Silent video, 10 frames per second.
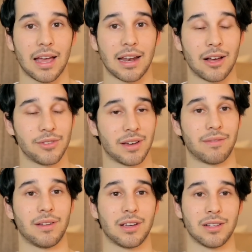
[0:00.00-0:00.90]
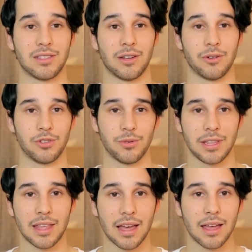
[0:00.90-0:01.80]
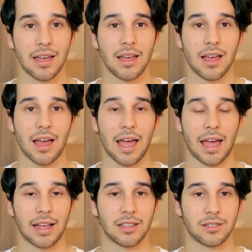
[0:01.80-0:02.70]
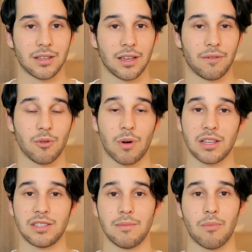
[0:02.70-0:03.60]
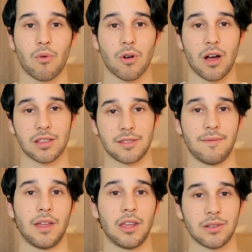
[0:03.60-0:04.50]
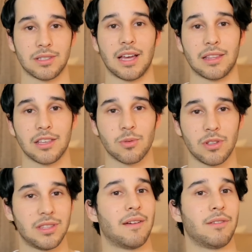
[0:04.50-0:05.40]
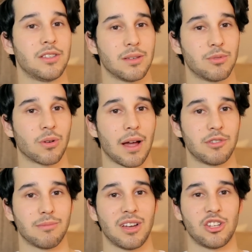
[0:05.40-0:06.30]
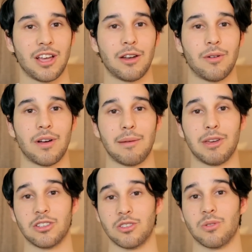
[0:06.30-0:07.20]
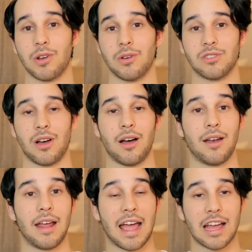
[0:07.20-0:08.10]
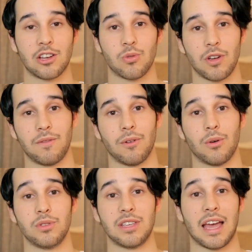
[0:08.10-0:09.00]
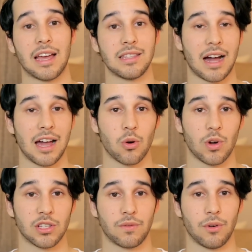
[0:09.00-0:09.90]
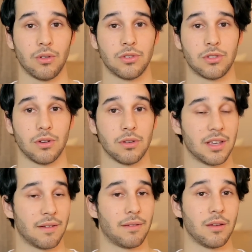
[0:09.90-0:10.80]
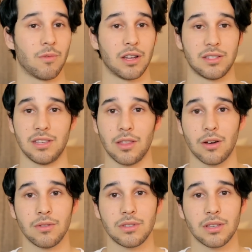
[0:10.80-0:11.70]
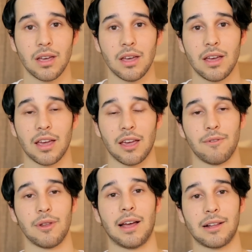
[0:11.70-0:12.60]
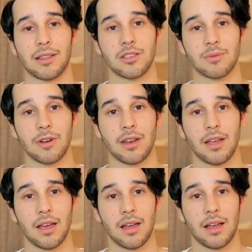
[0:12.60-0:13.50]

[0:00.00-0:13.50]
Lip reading: and I'll definitely consider doing that. And if you want to see more awesome videos like this one, definitely subscribe to my channel. I make tutorials on Android phones and iOS phones, so you definitely want to see those if you like this one.